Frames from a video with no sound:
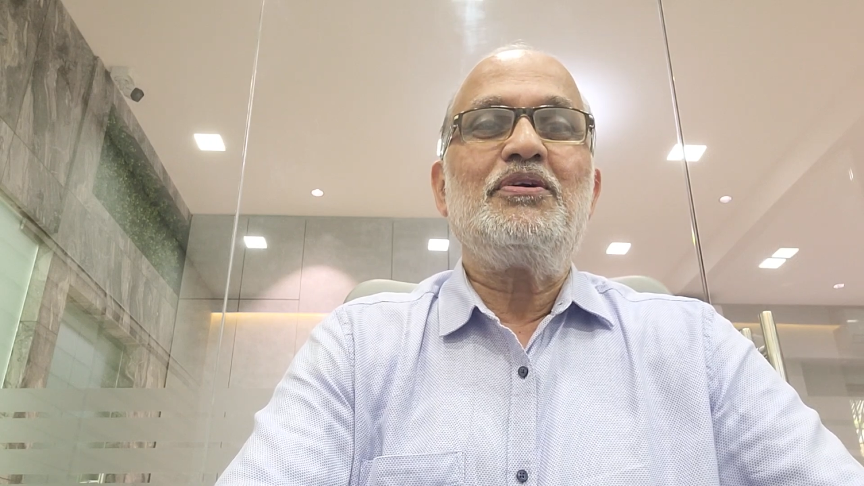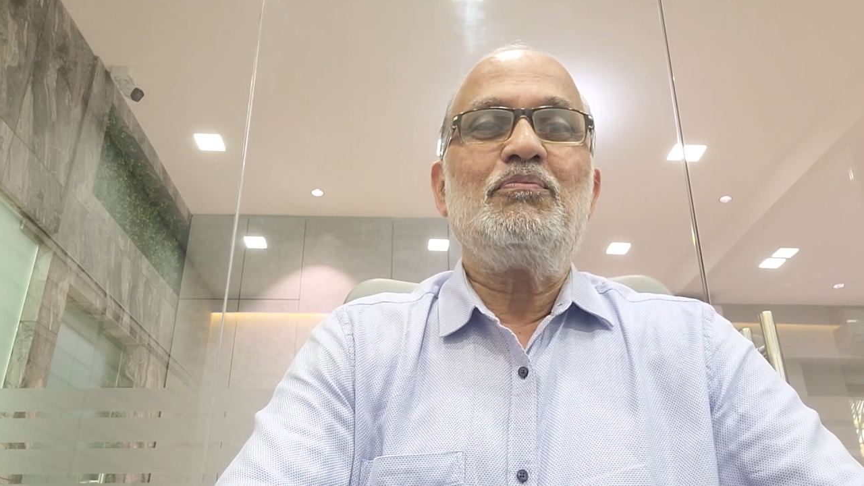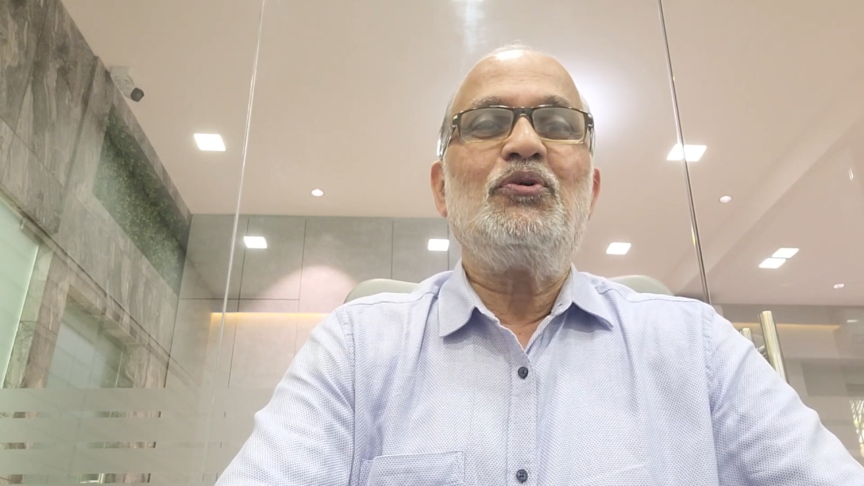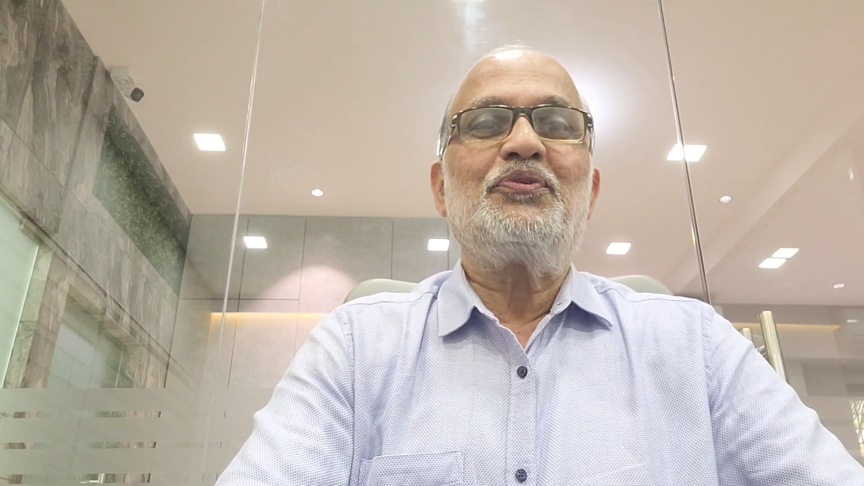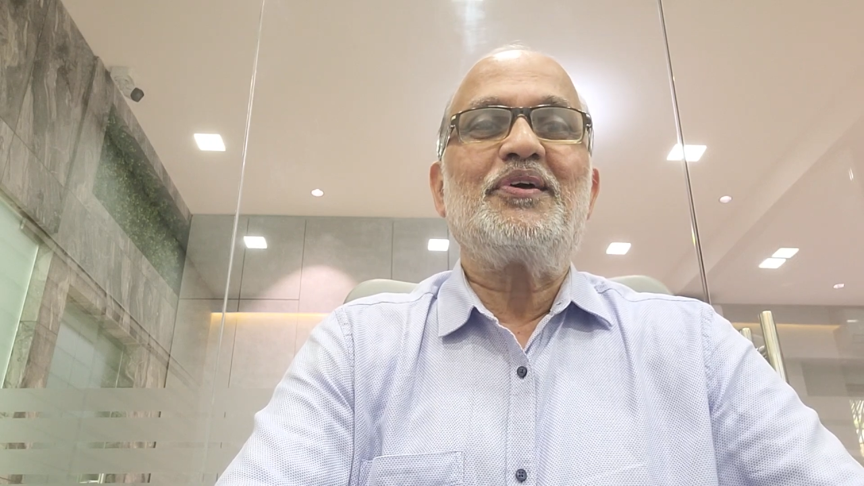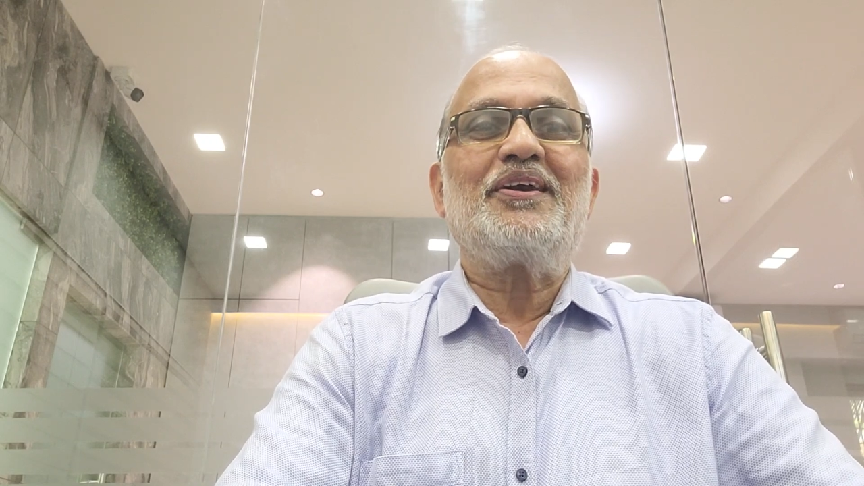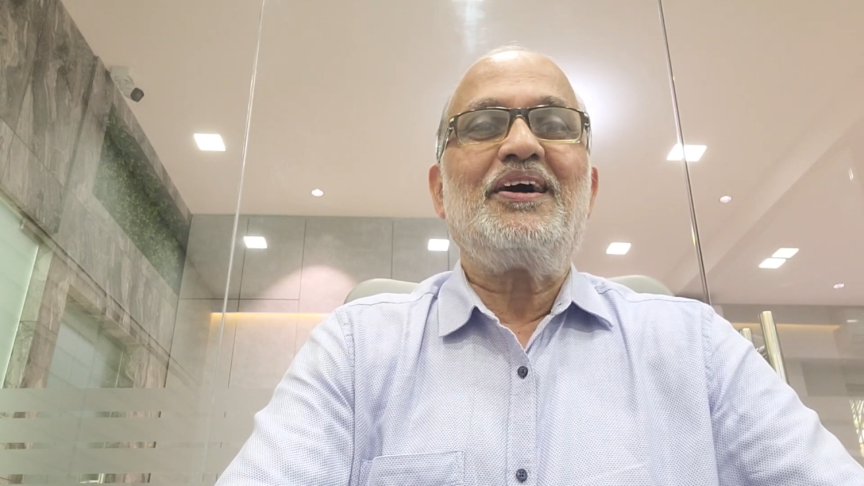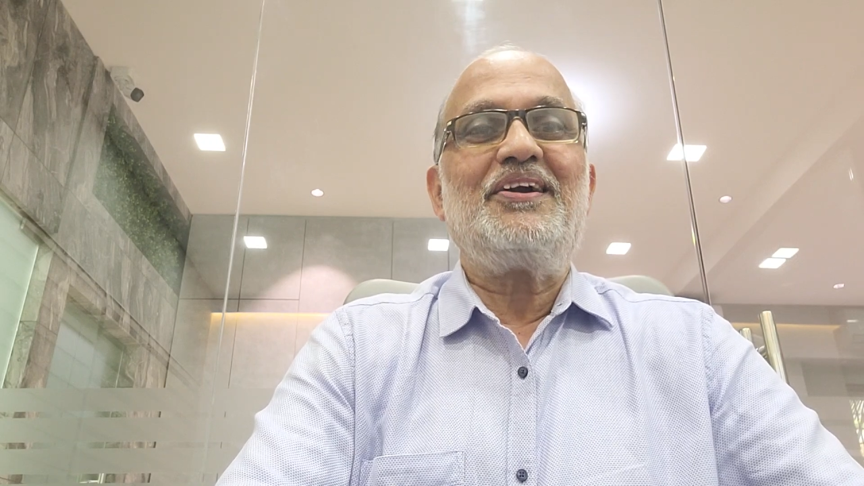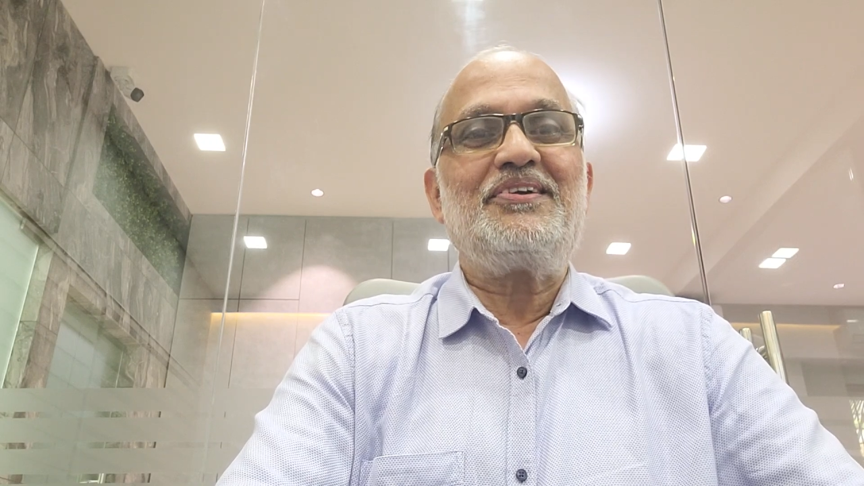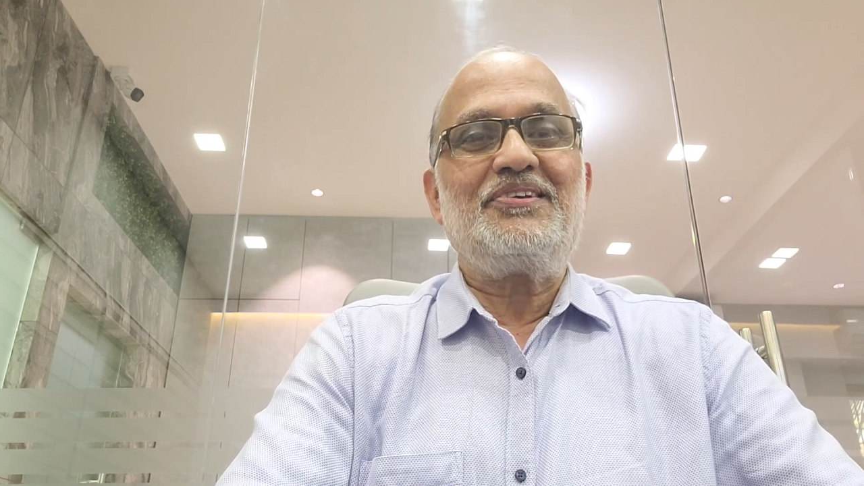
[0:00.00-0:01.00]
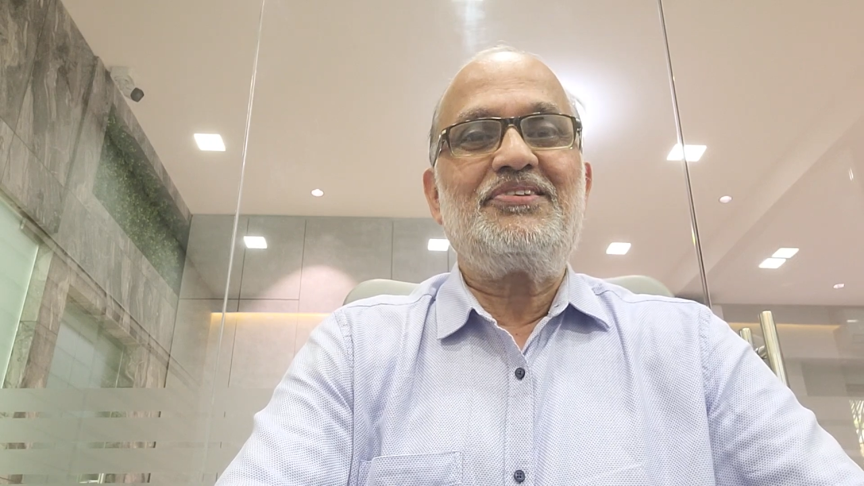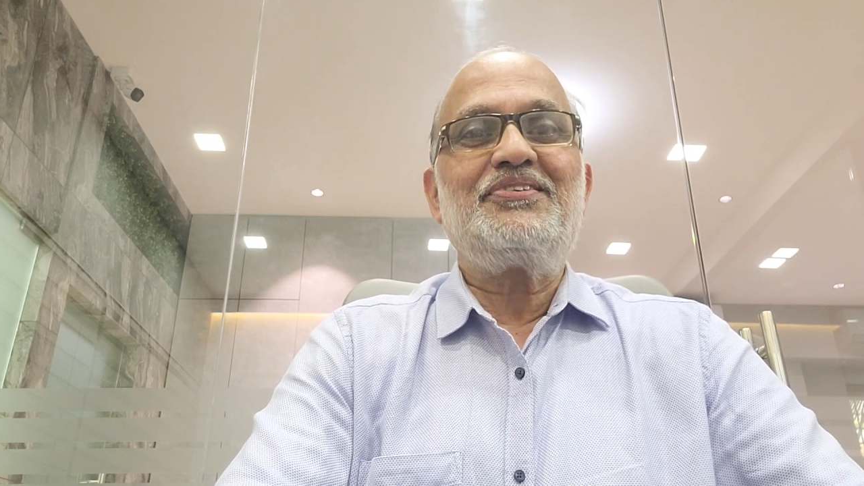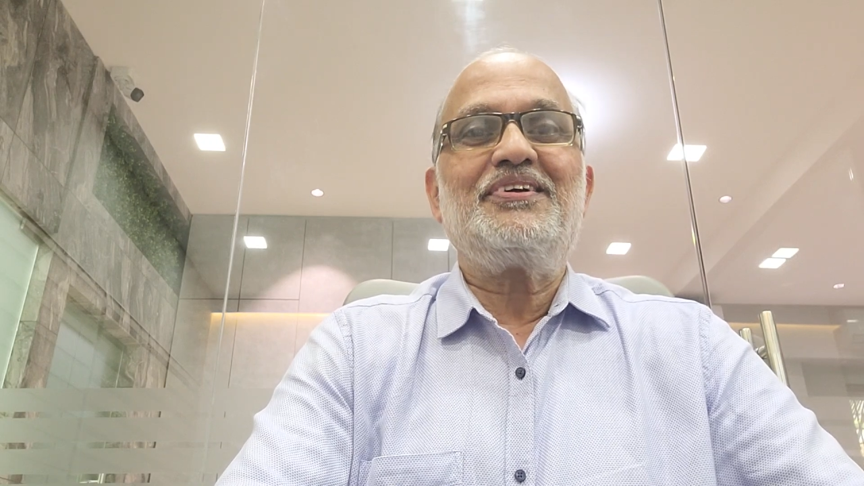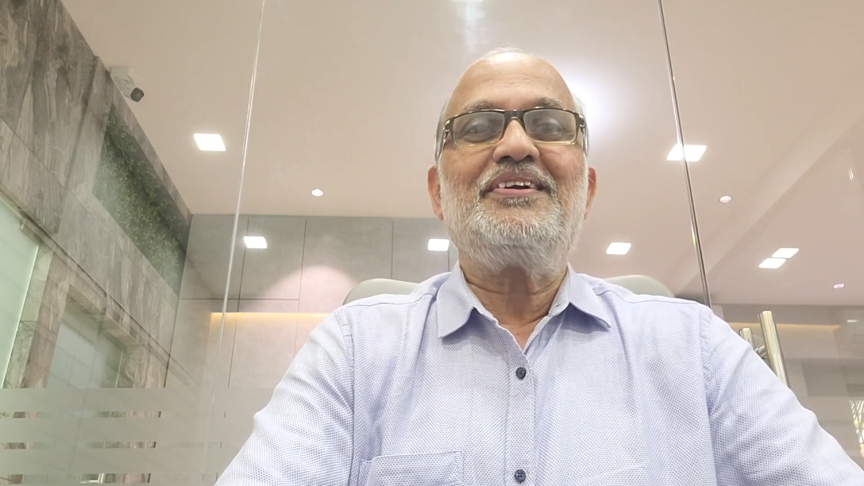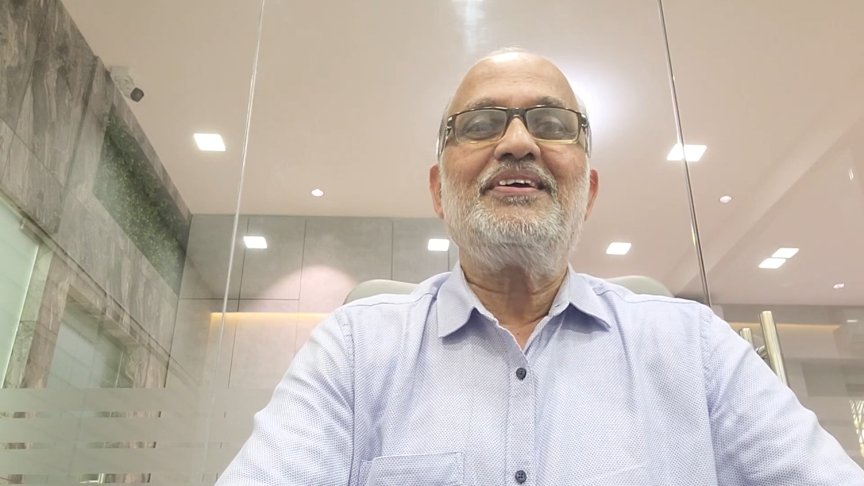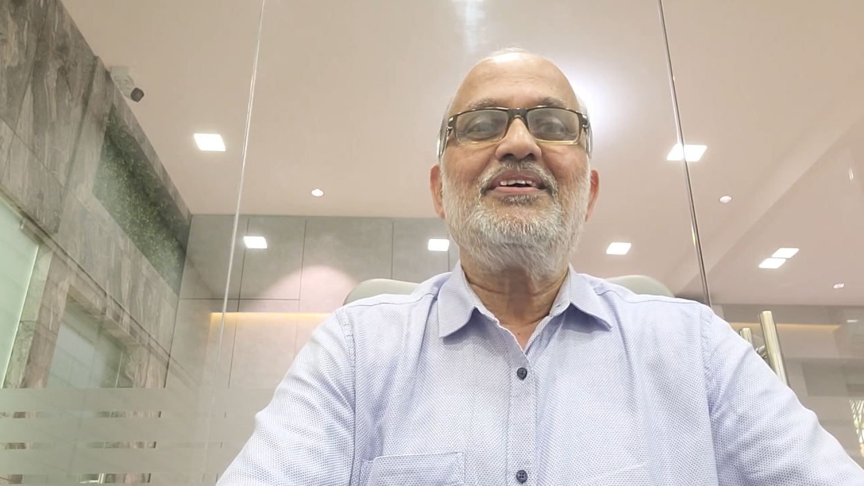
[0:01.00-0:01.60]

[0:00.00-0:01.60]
both are unregistered.